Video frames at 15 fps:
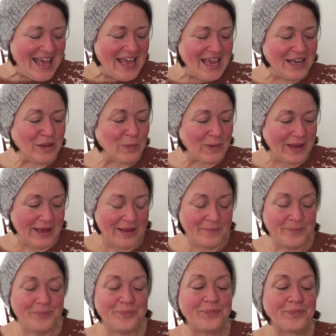Anyway,
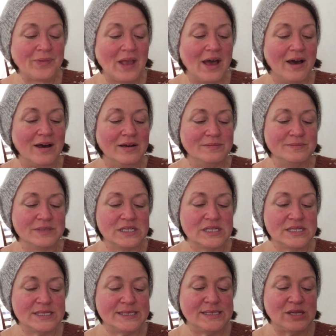
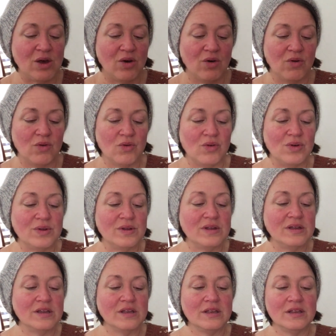so
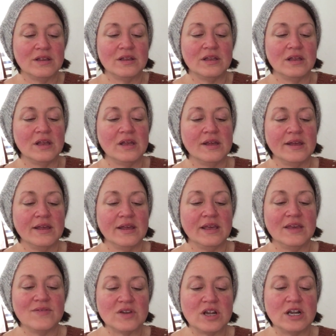
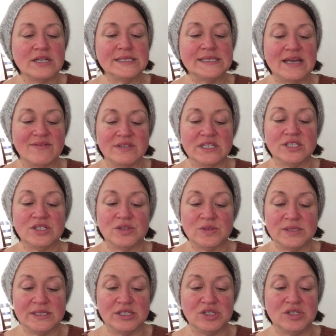even on a 72
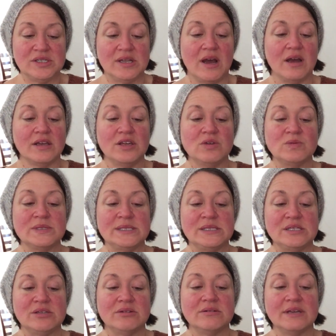stitch stock, you will
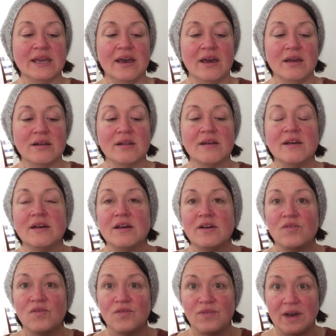still get
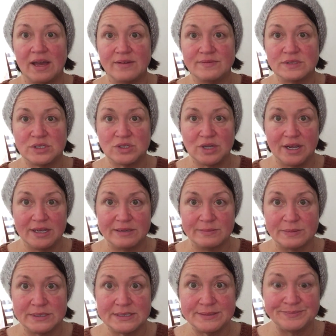5
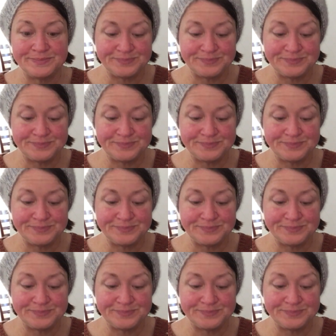stripes.